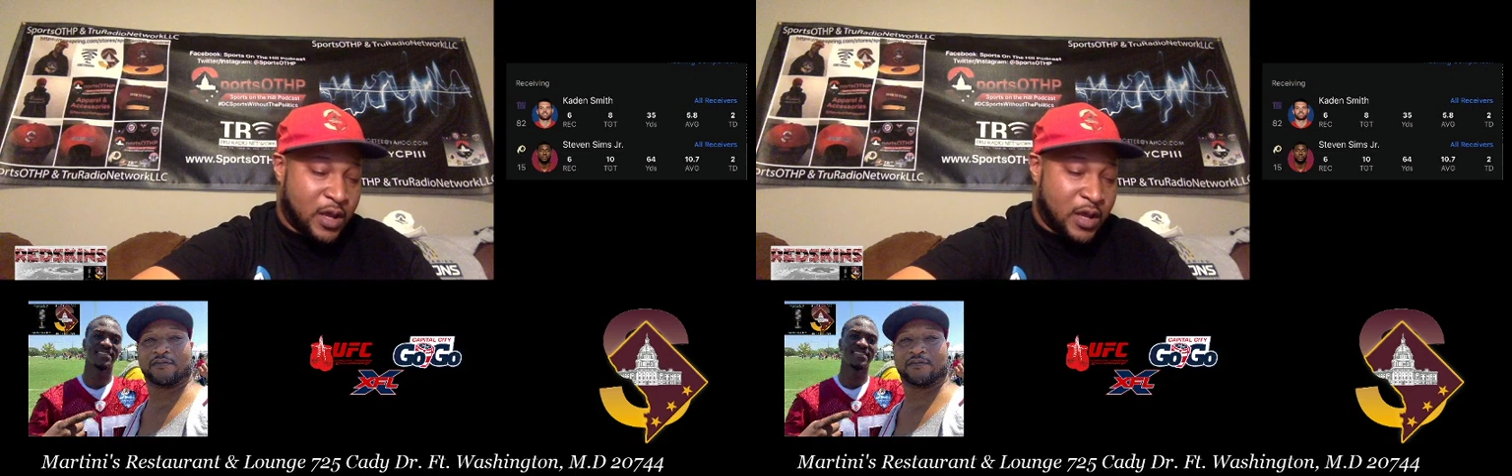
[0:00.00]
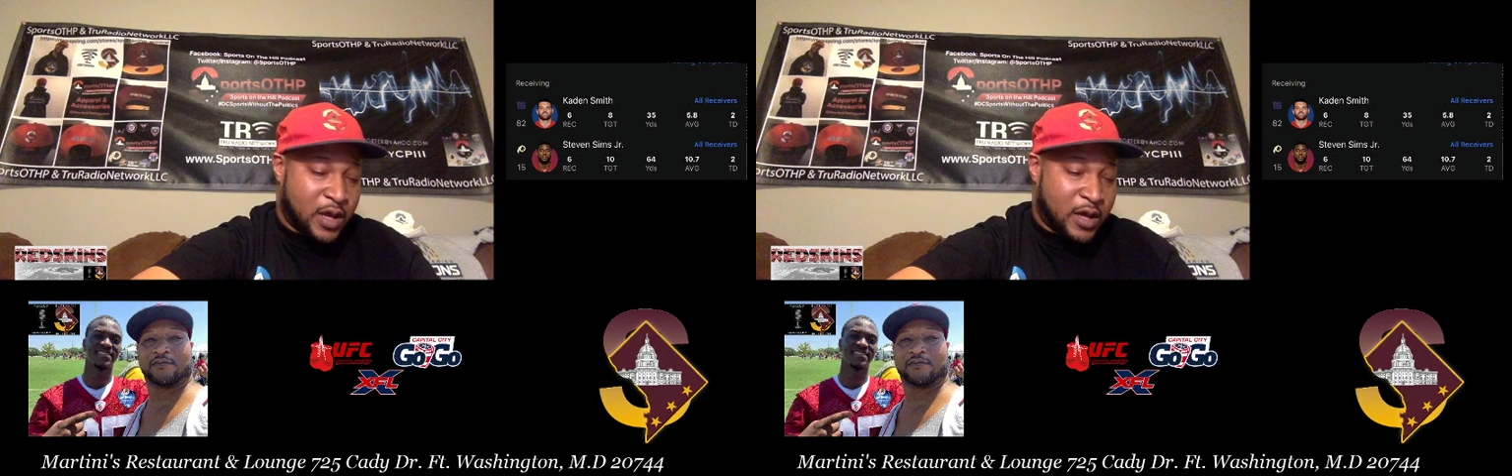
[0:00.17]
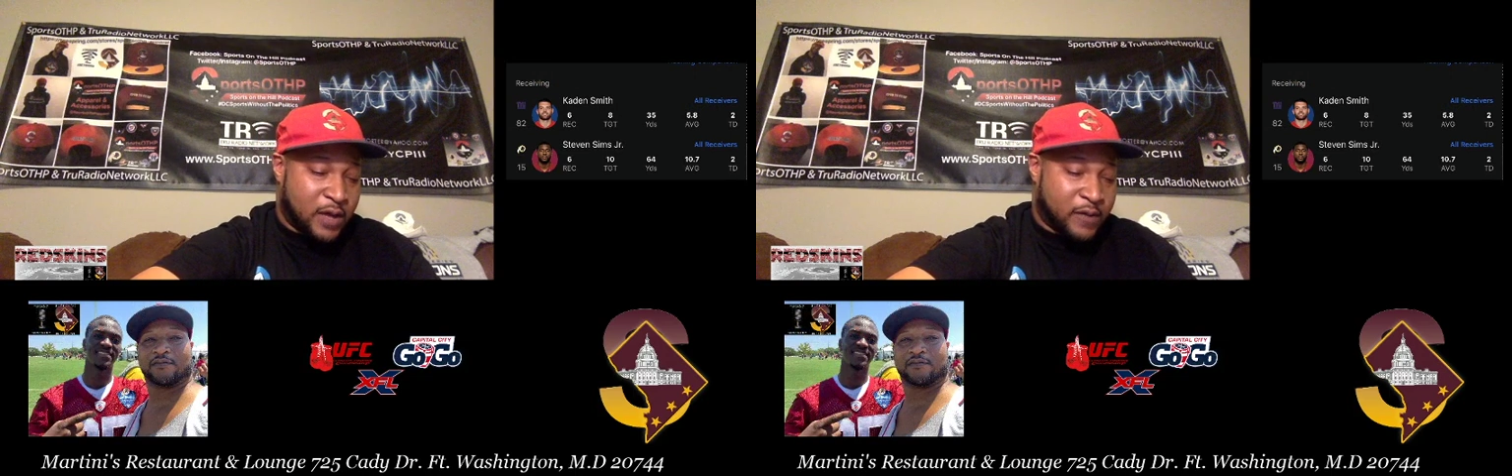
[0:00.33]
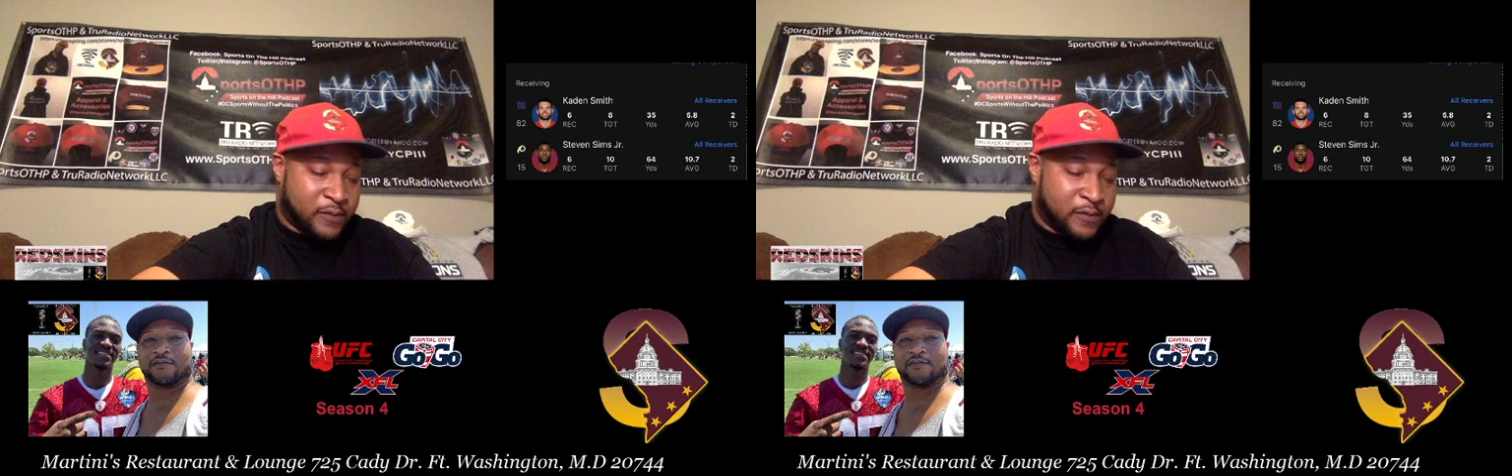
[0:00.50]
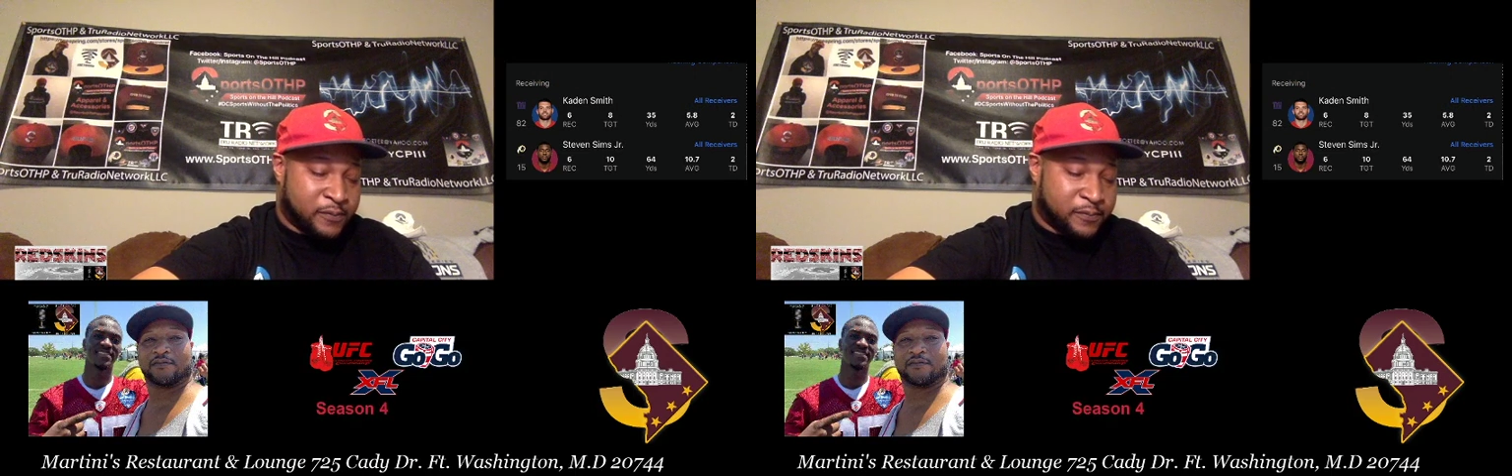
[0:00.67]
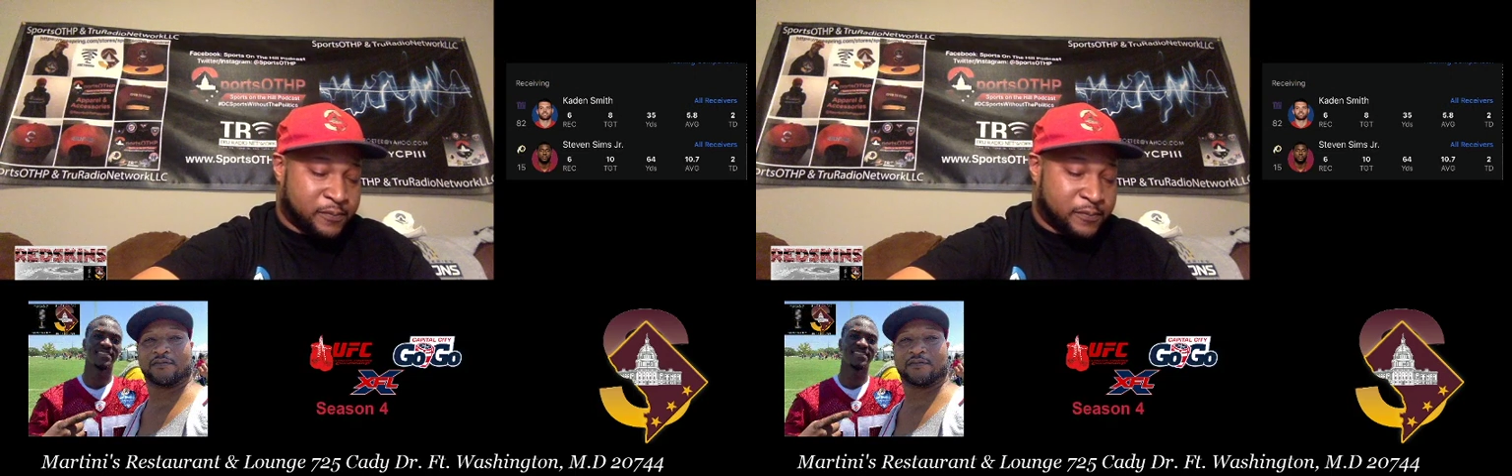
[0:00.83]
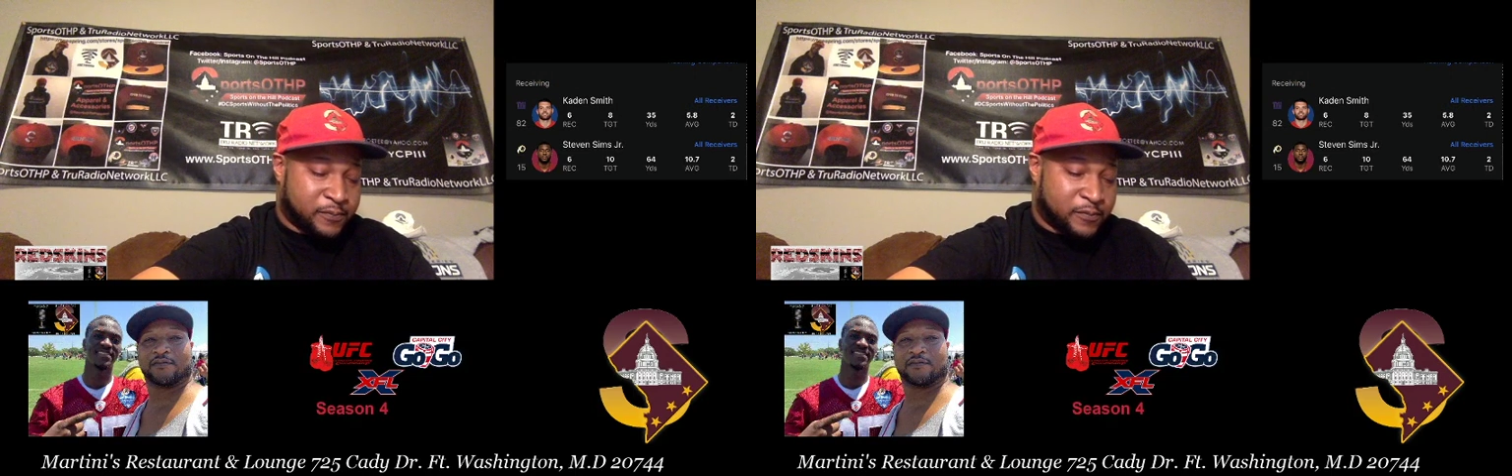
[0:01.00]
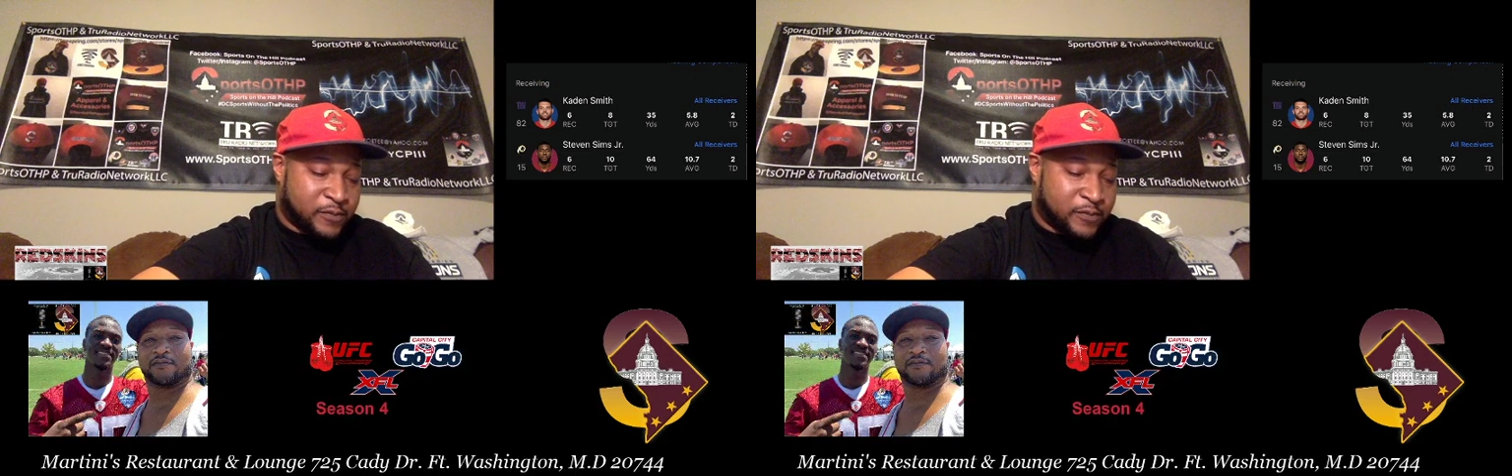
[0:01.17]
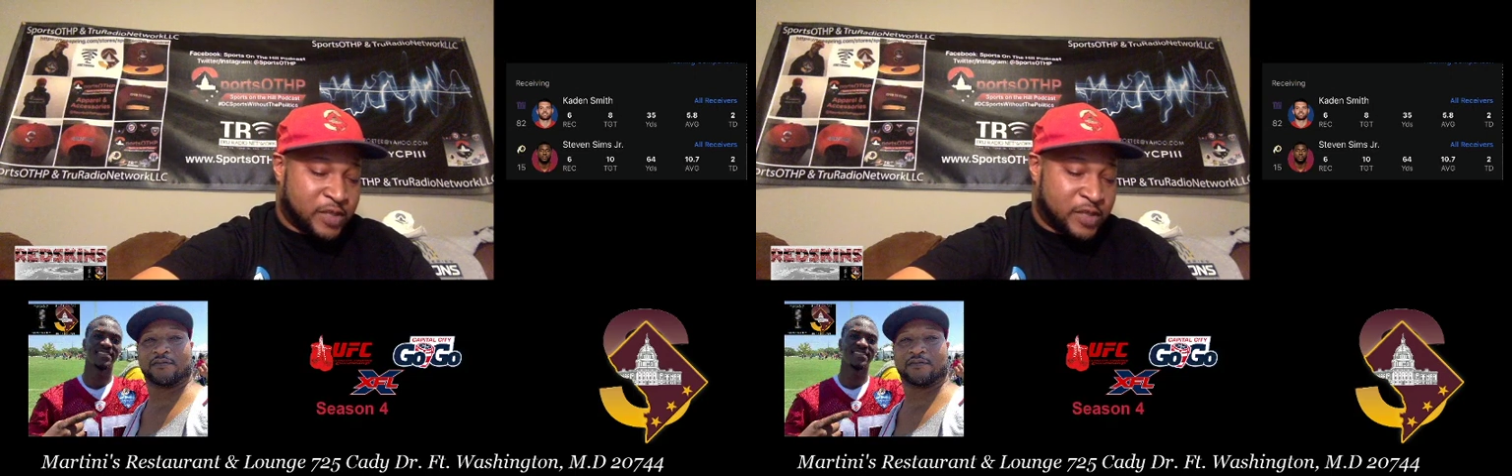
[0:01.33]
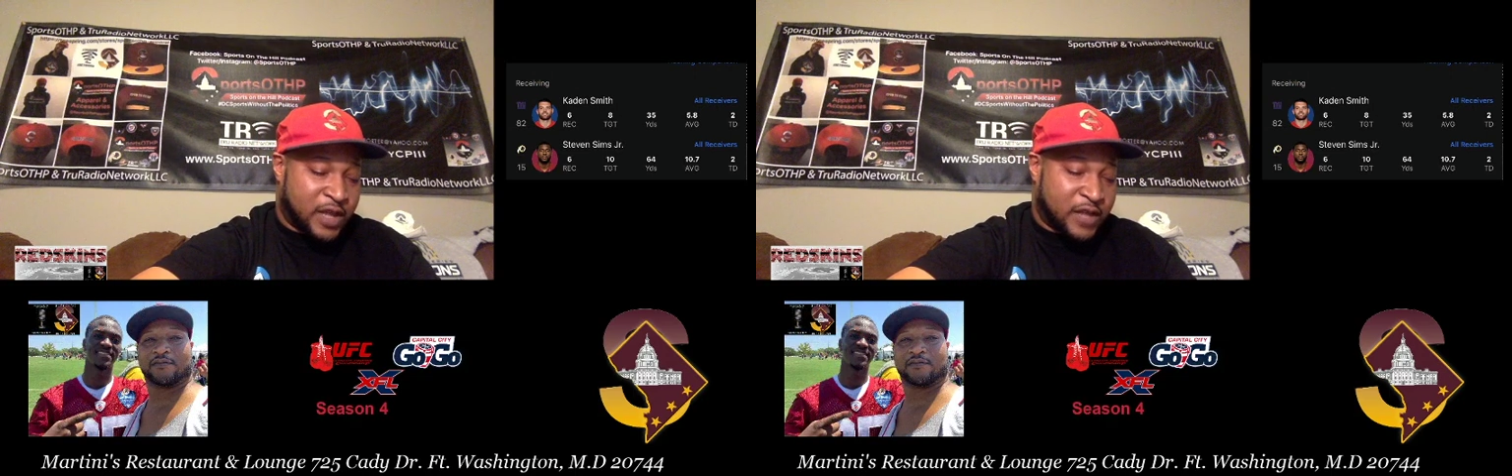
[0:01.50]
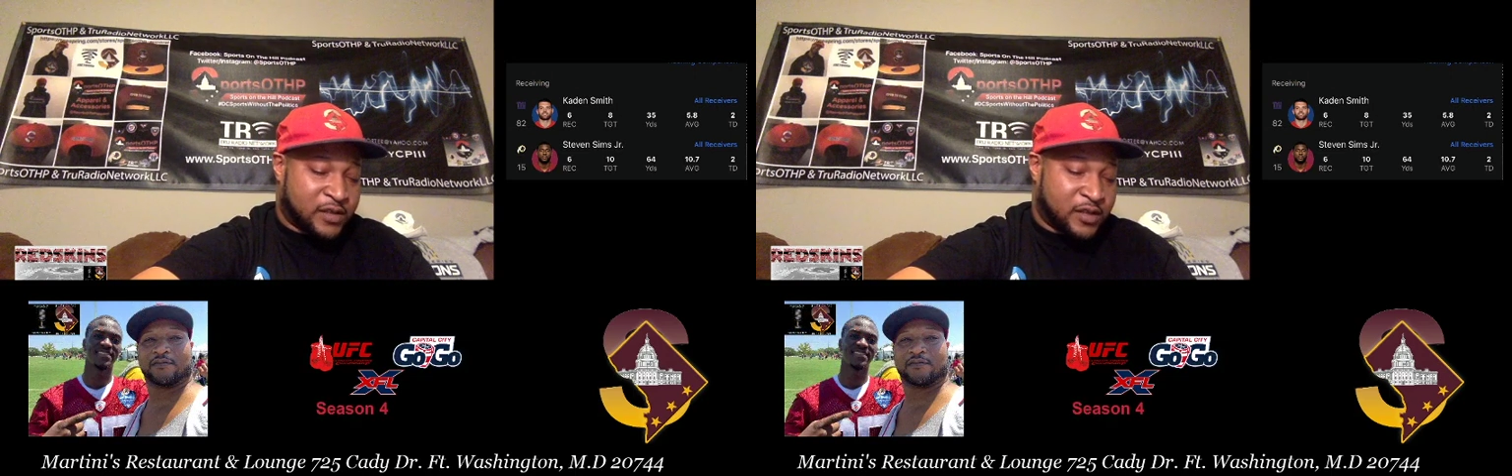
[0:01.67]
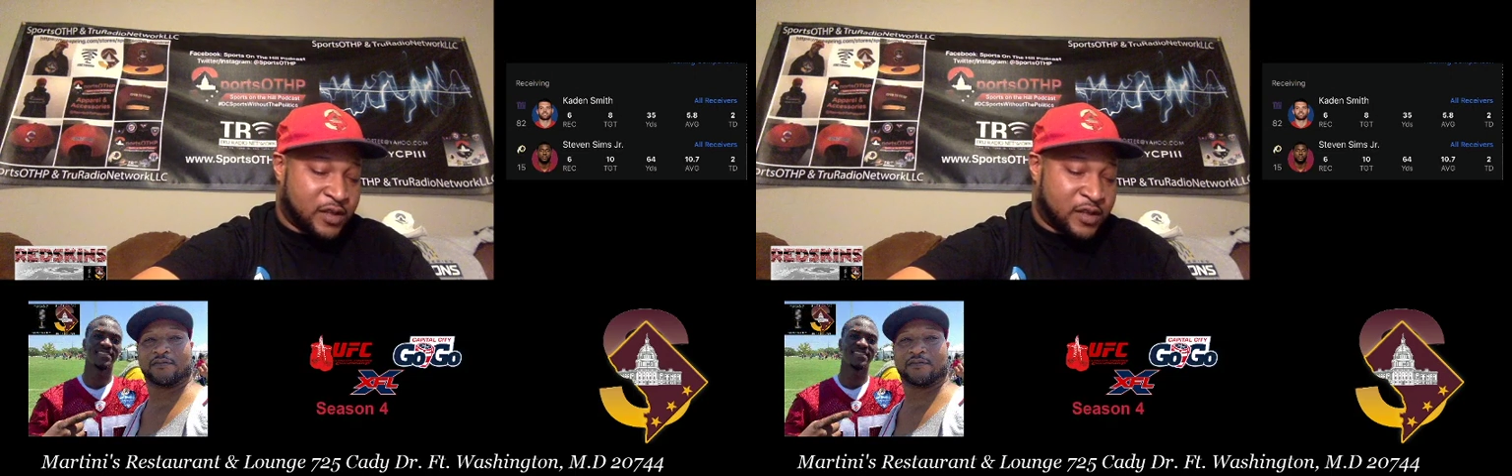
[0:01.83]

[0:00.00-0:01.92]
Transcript: Um, the Giants